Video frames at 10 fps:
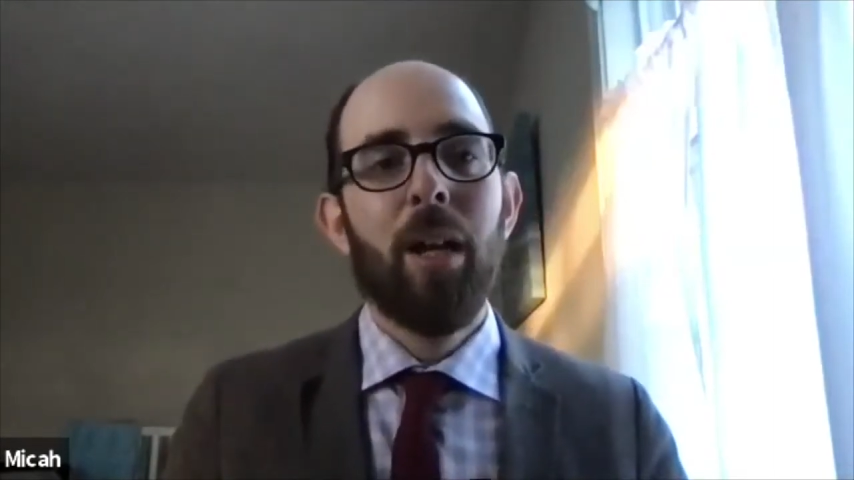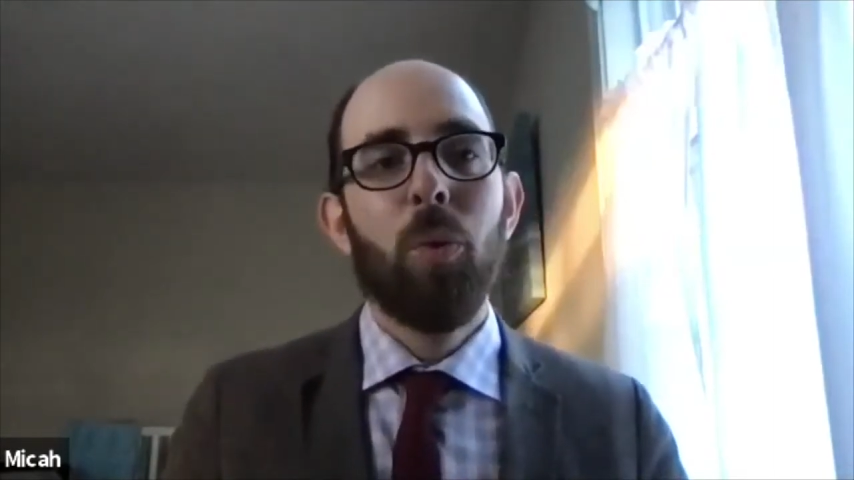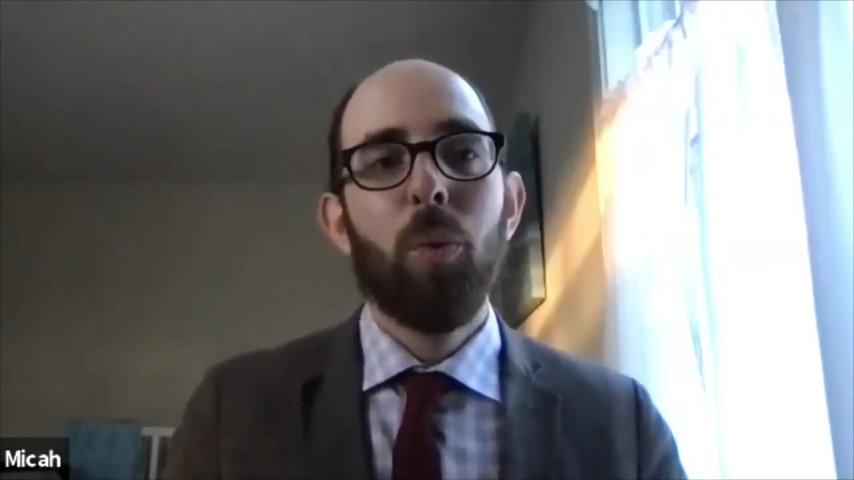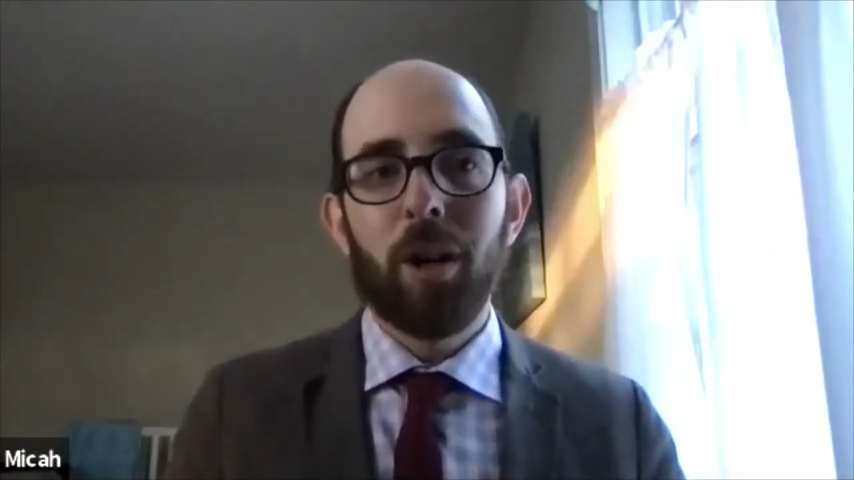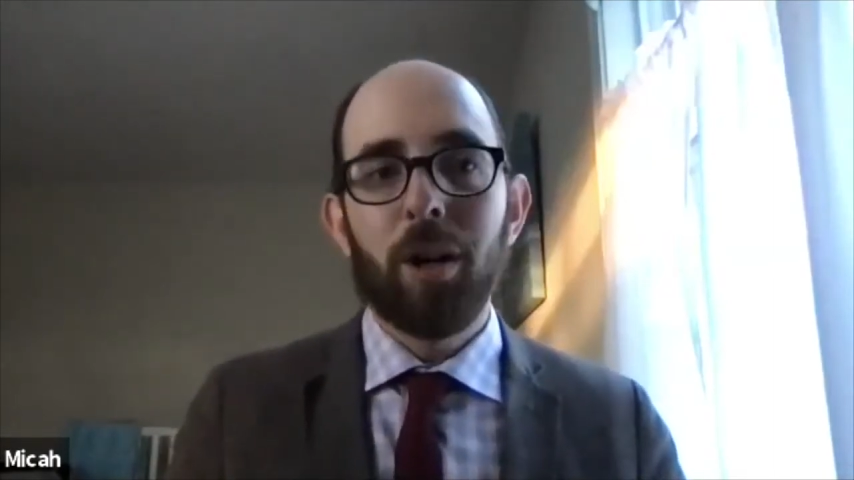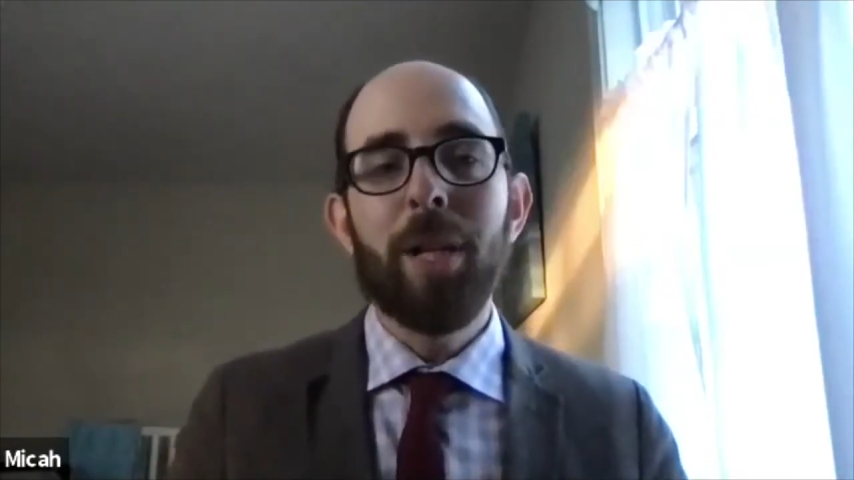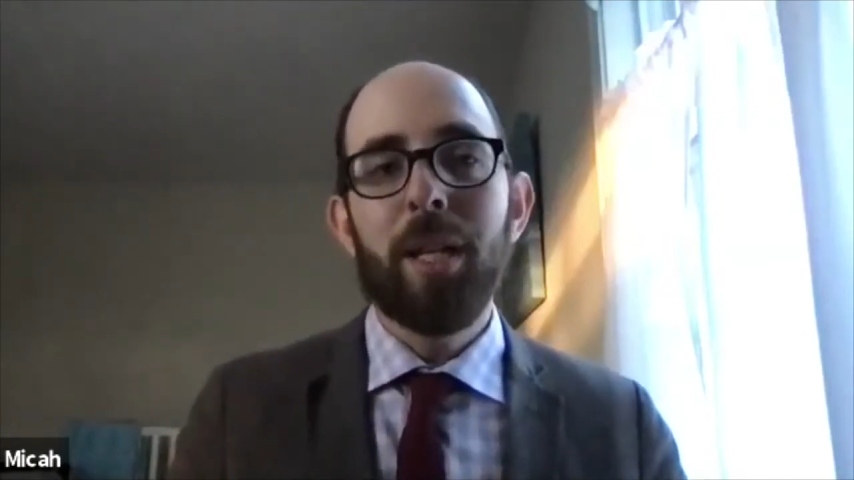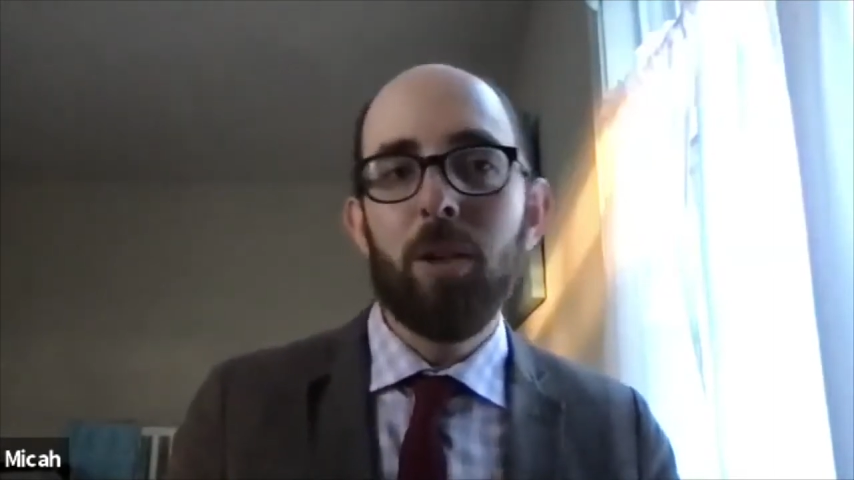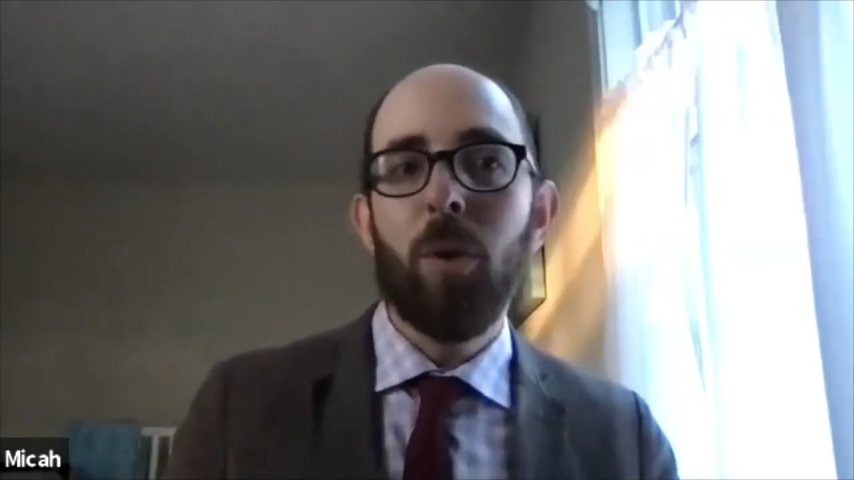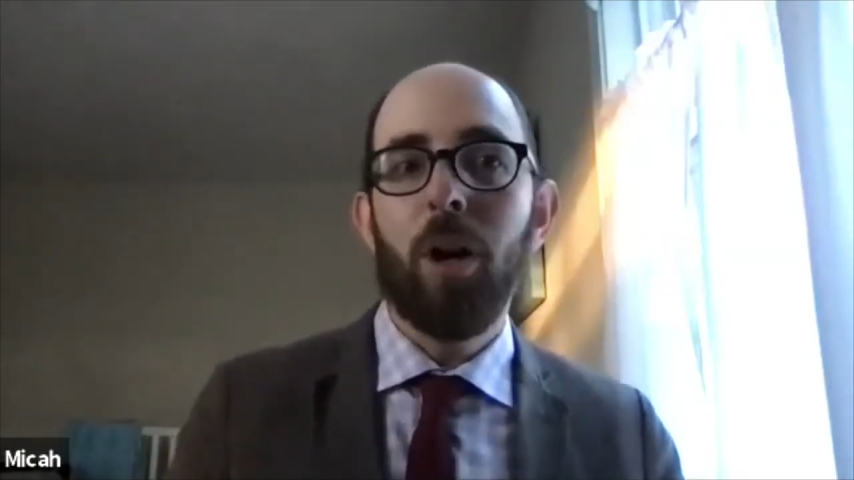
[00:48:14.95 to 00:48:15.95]
we are
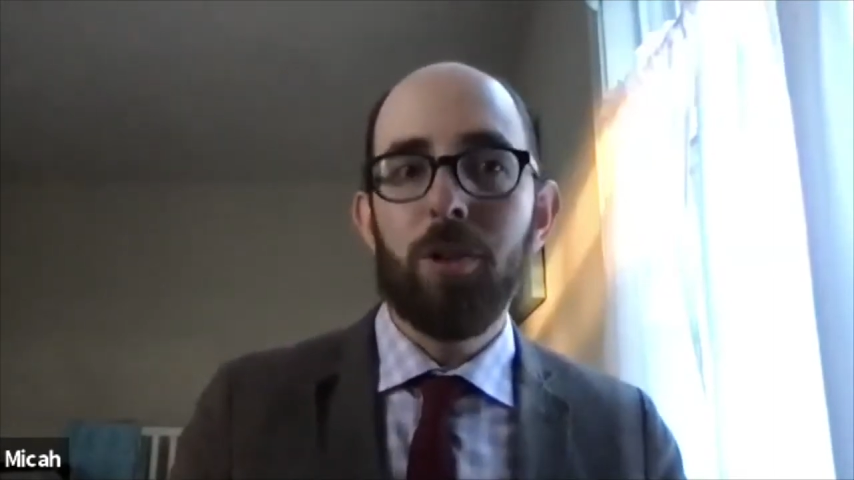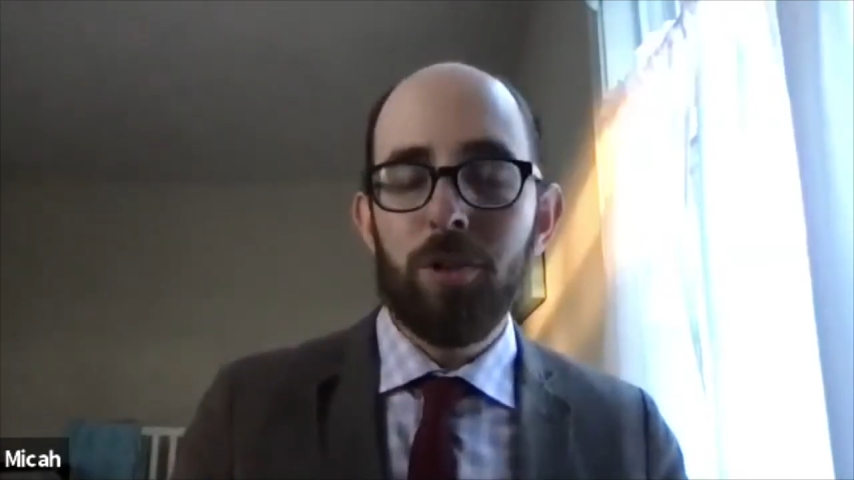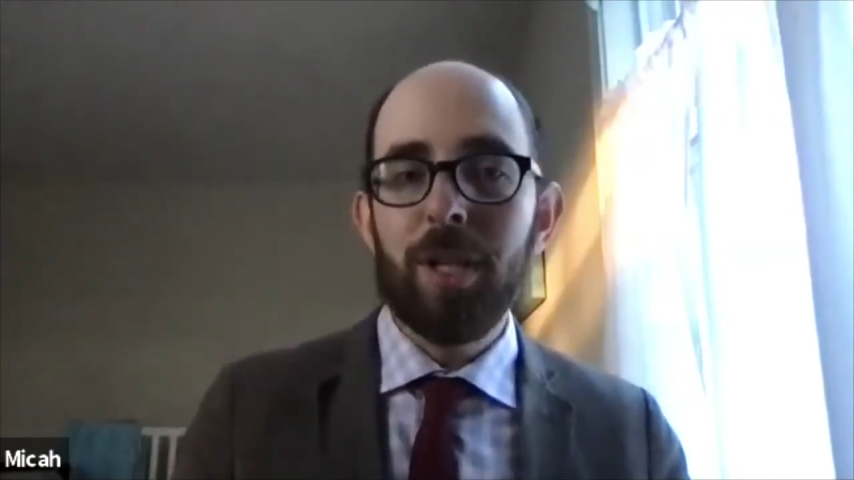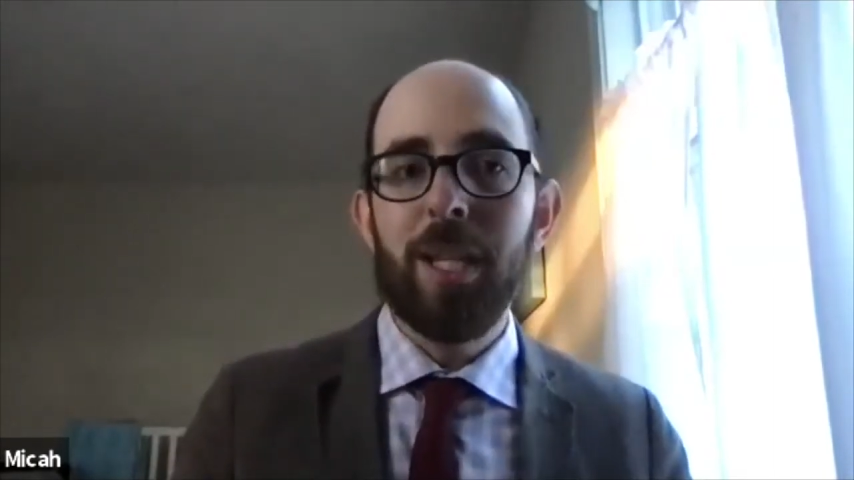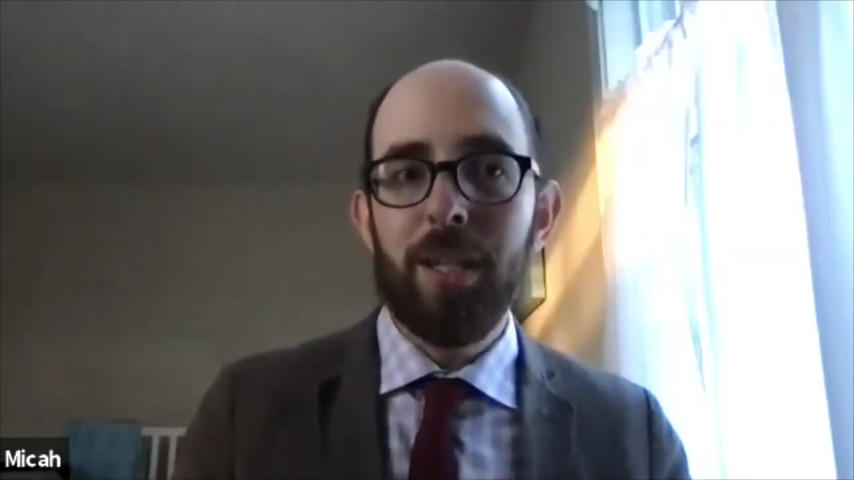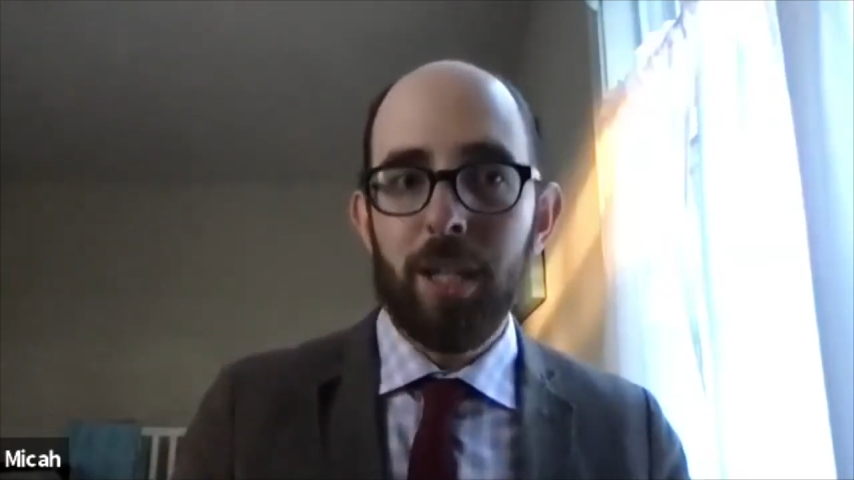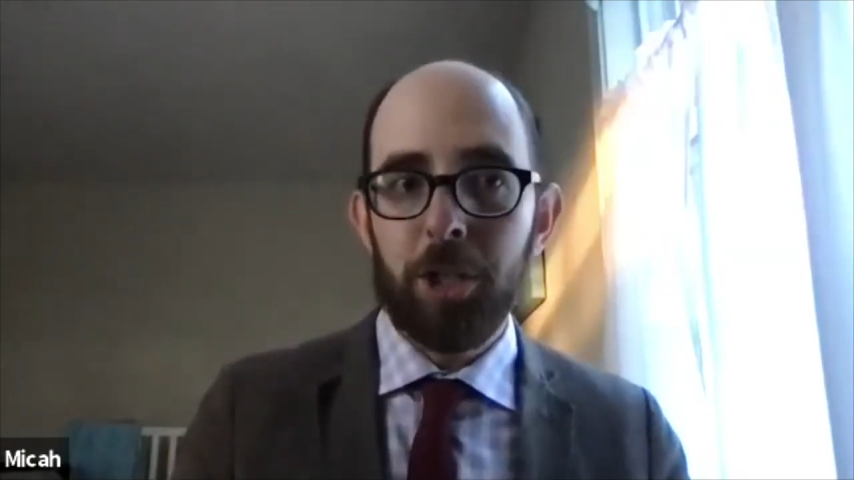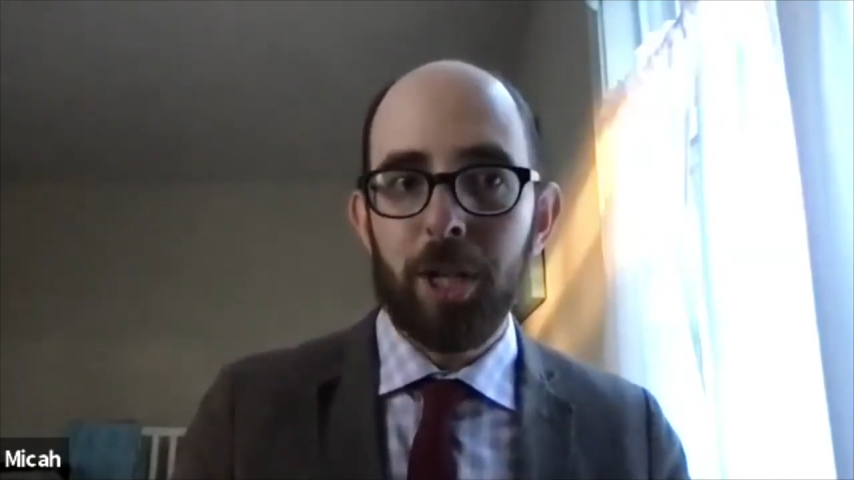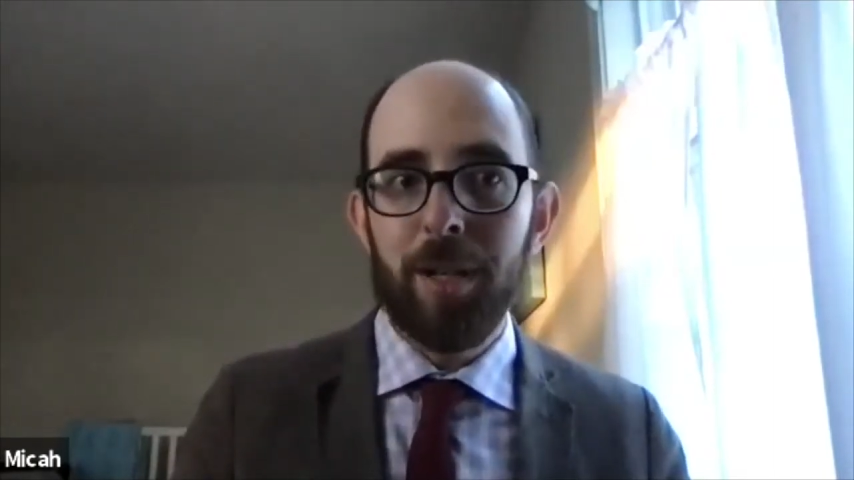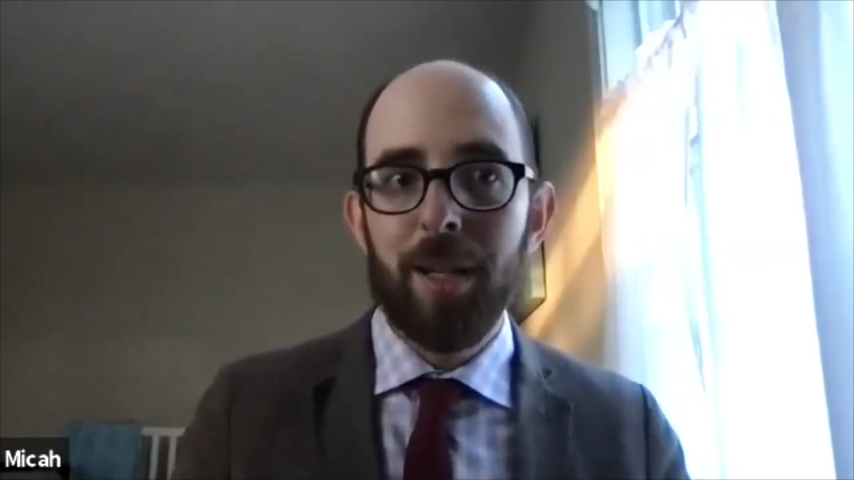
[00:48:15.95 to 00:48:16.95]
admitting you under the
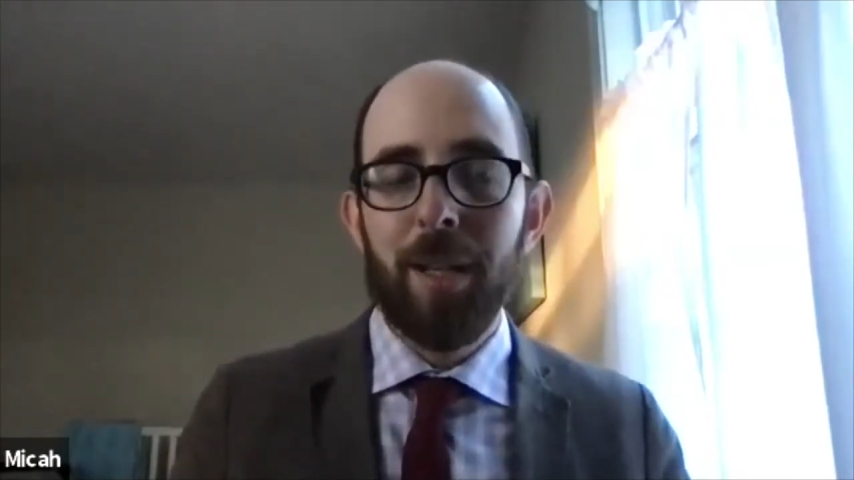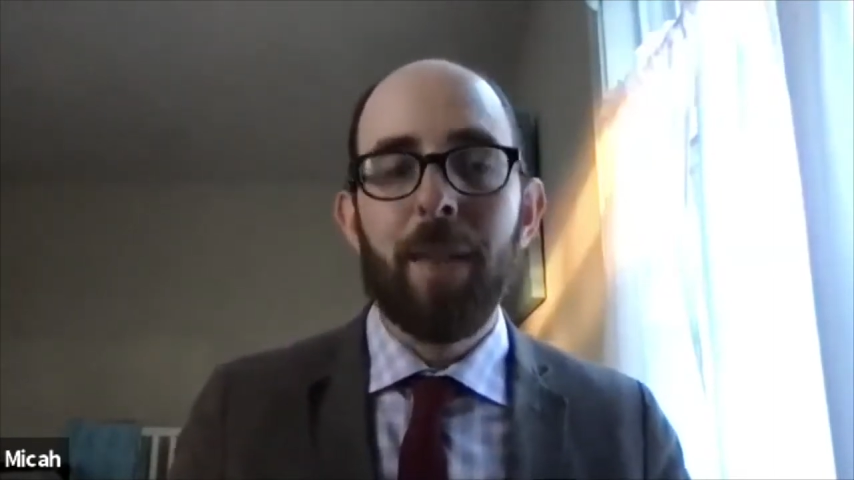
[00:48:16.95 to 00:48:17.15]
condition